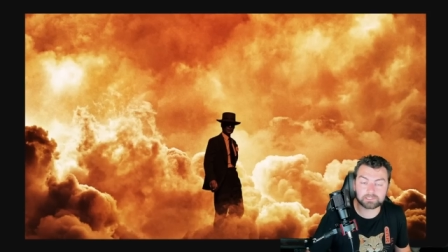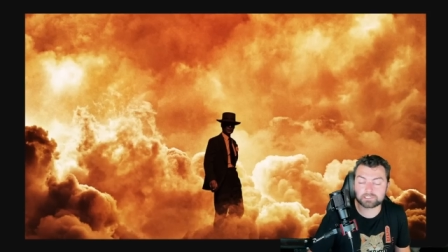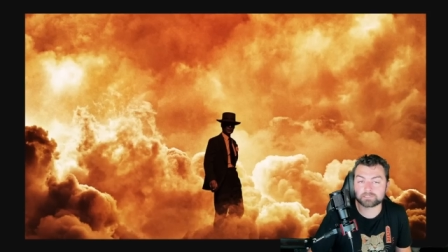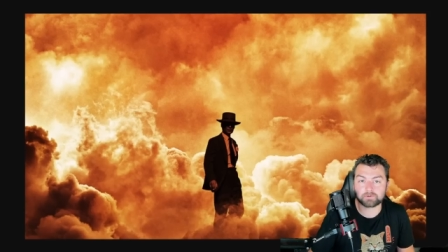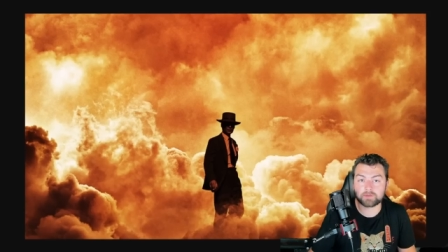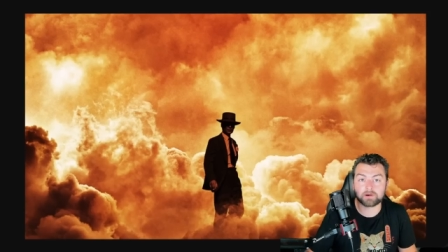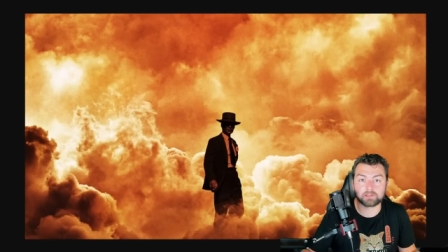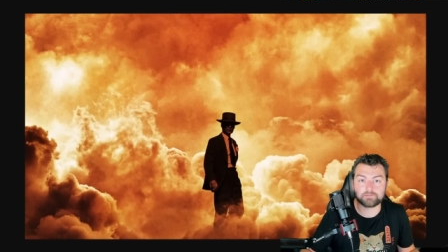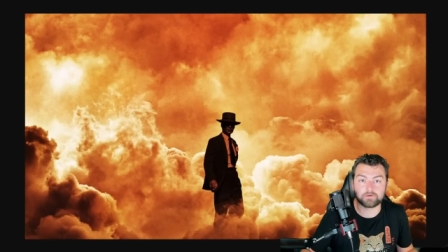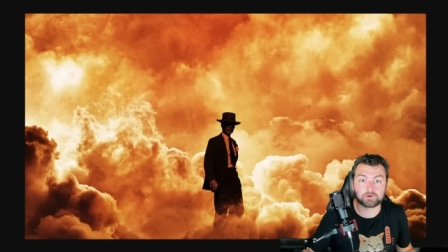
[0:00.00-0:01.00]
this is
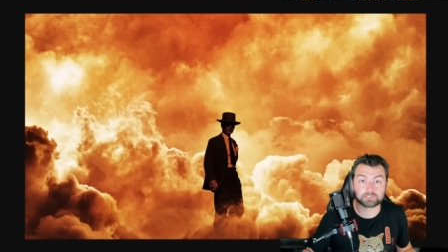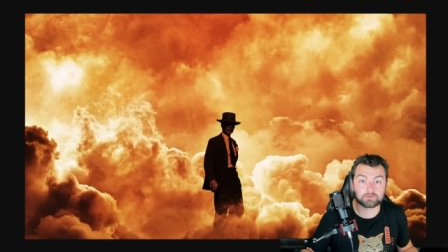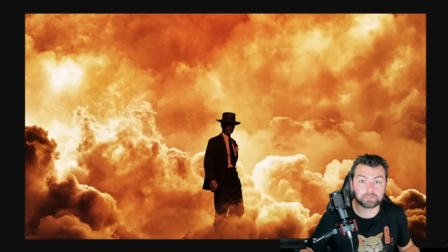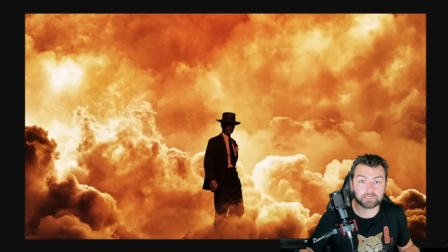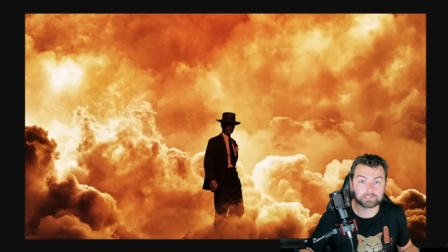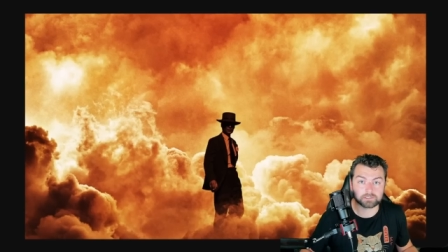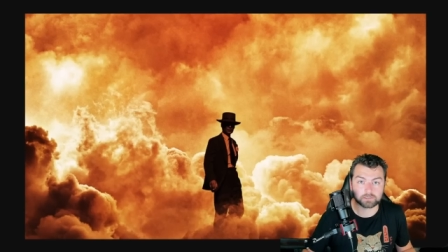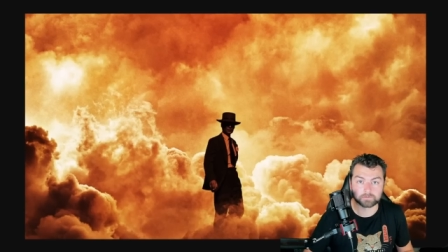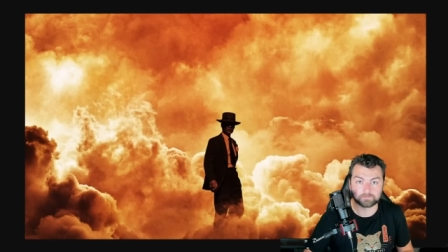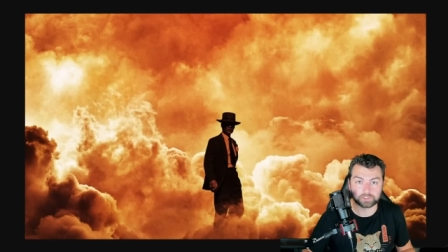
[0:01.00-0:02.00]
primarily focused on things in
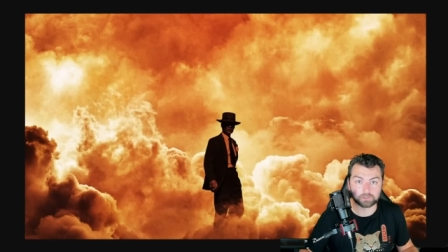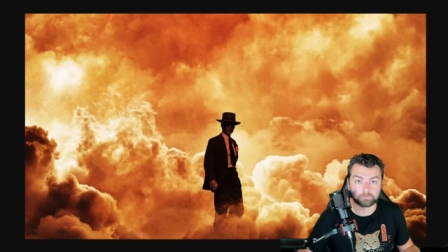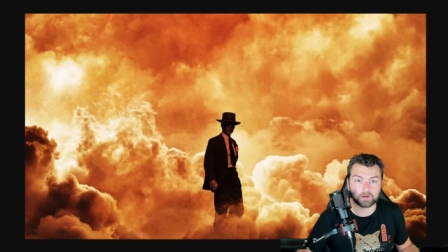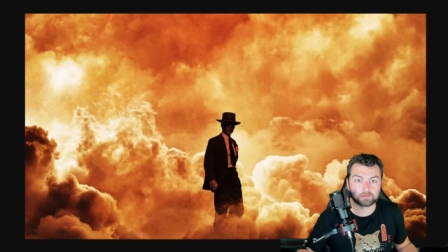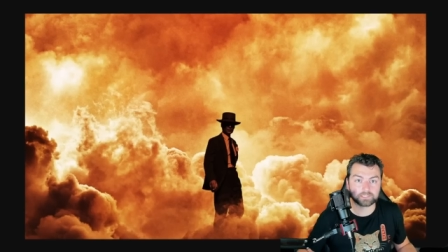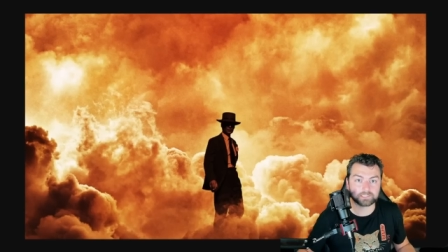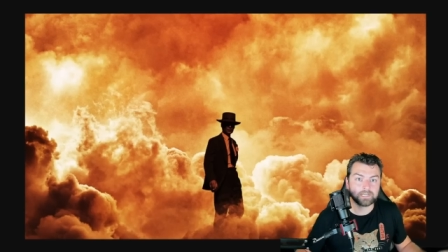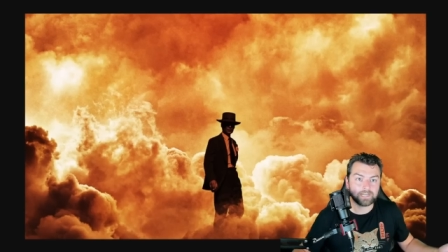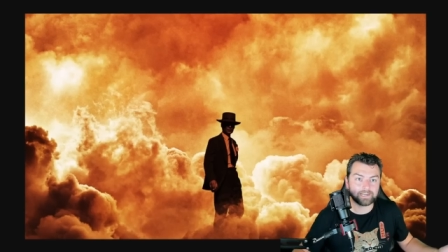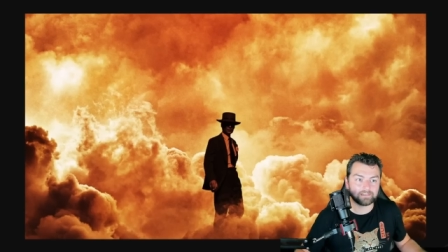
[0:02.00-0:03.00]
terms of
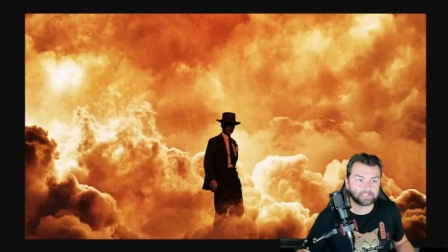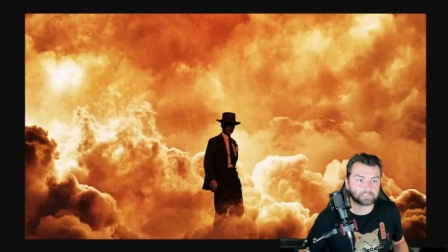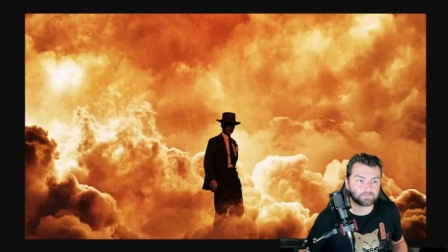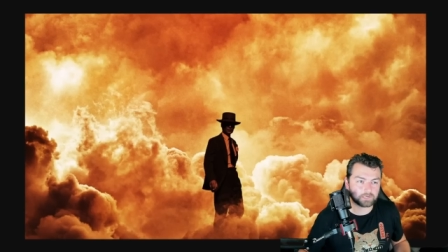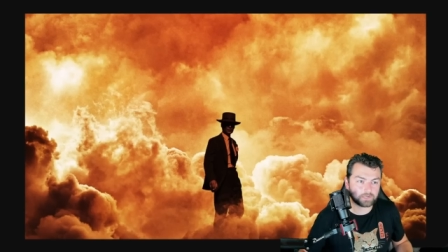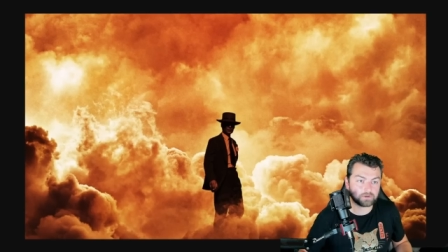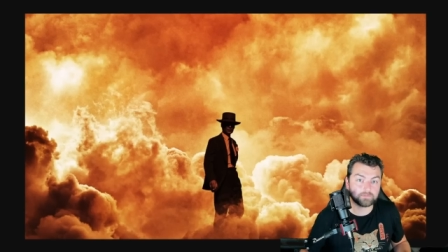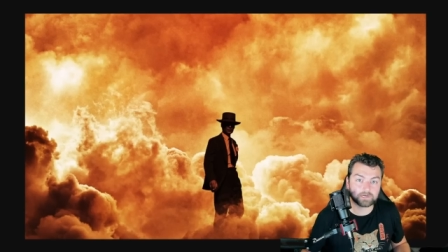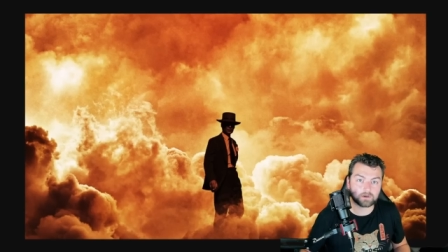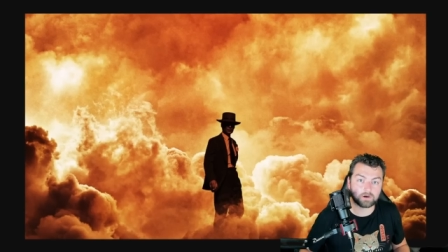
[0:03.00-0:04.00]
geopolitics and less of the
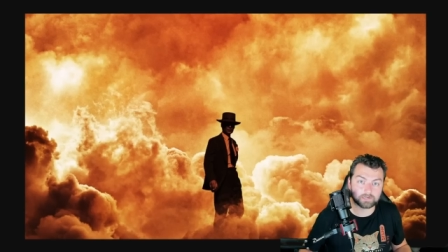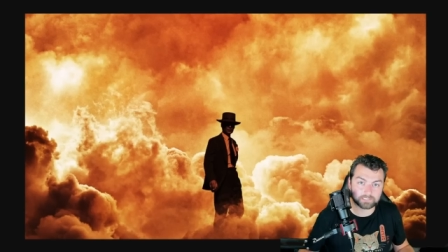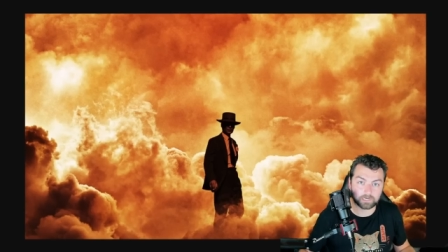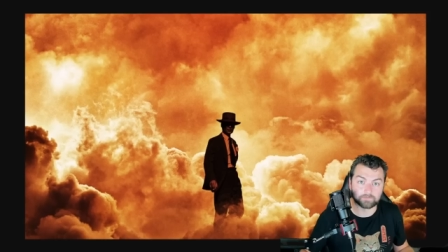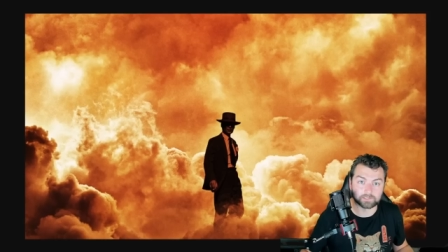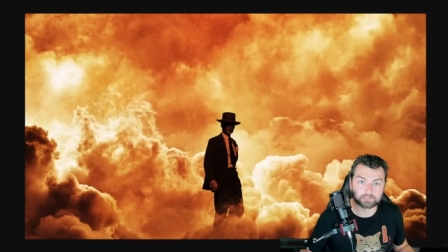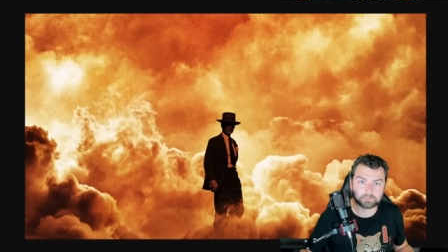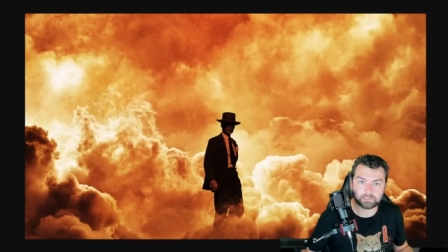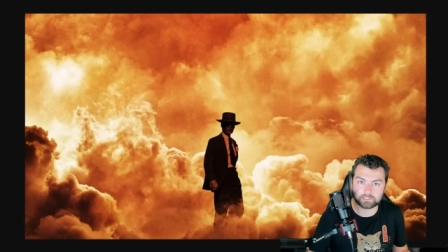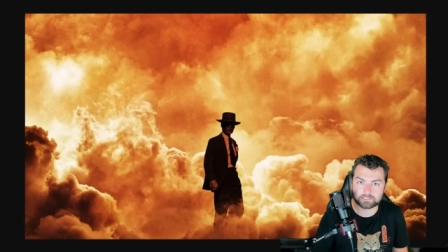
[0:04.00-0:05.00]
human cost of it.
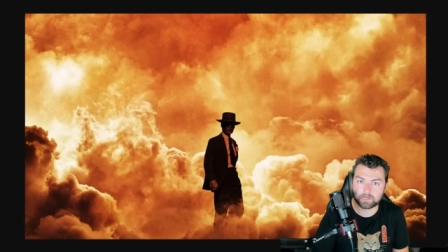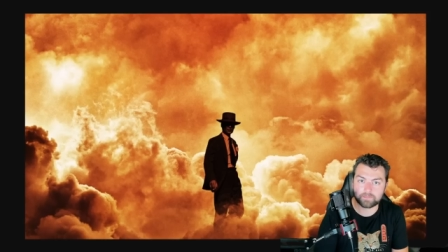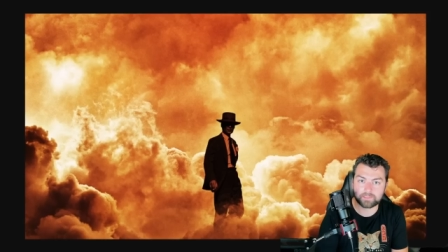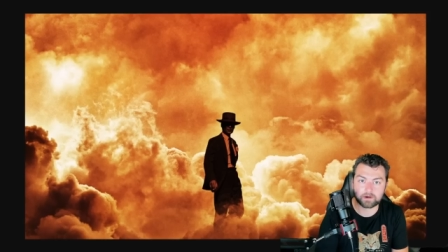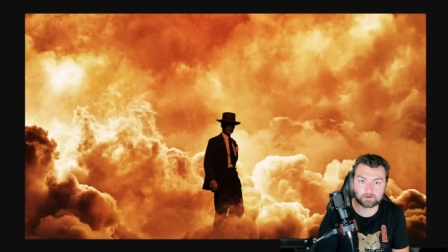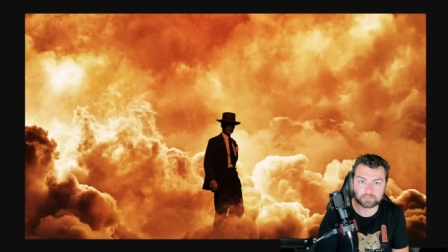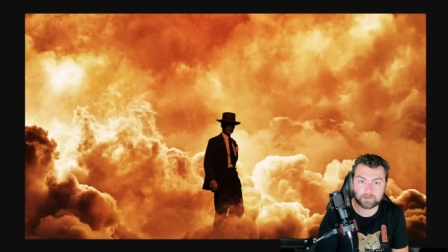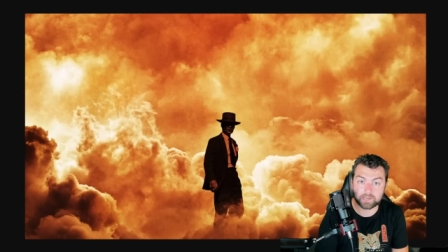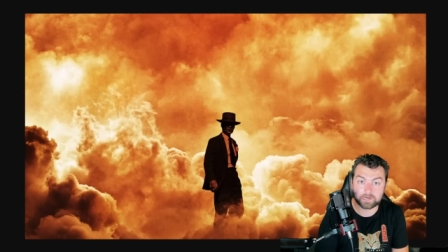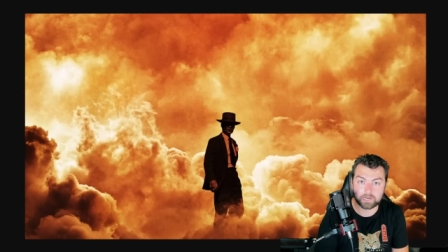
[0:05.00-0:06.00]
It's not there to
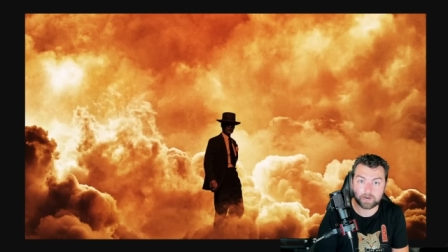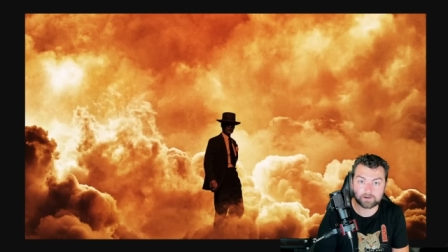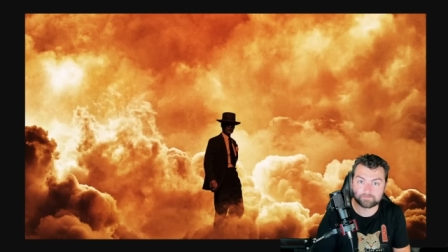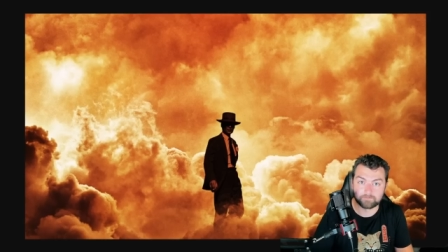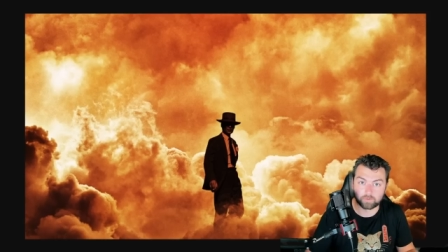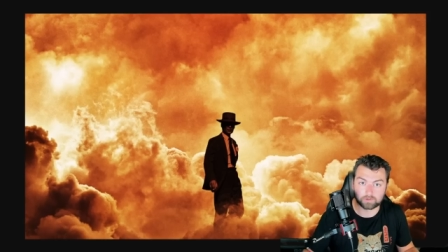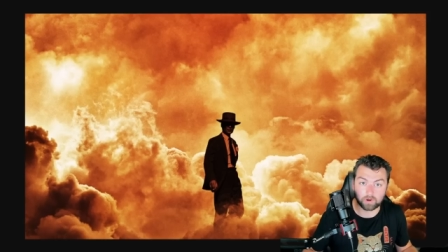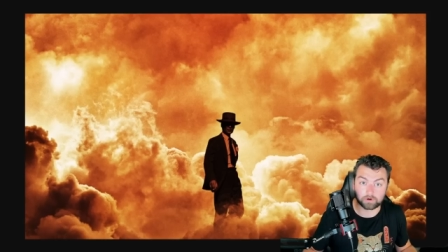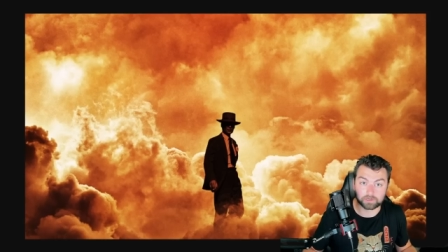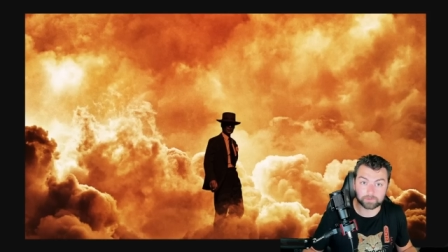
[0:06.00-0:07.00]
make any kind of moral
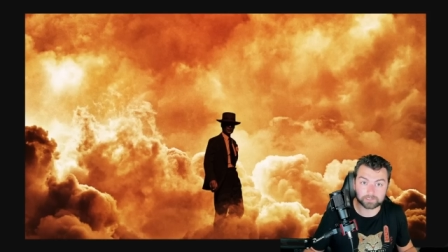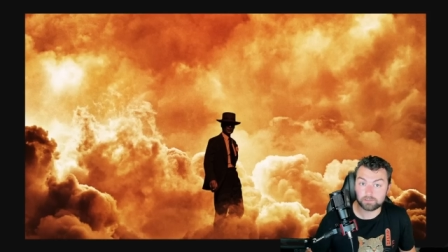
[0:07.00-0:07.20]
argument.